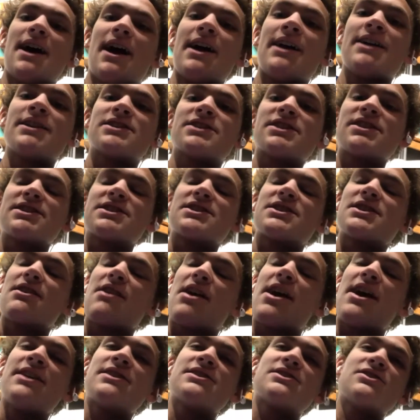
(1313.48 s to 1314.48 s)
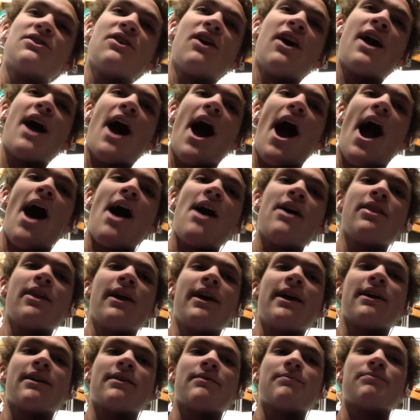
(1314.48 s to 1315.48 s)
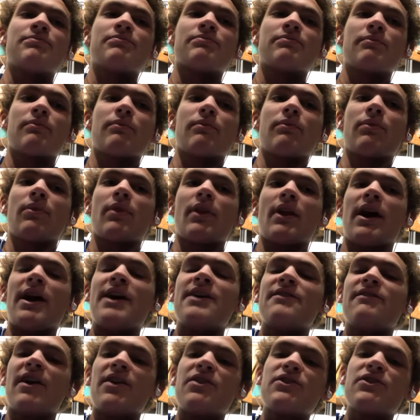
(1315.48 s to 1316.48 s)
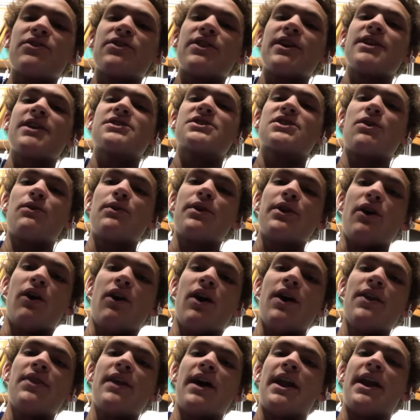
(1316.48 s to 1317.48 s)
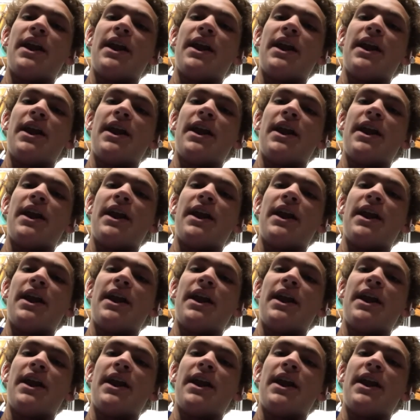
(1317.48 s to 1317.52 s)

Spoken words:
it's not like I have other things going on that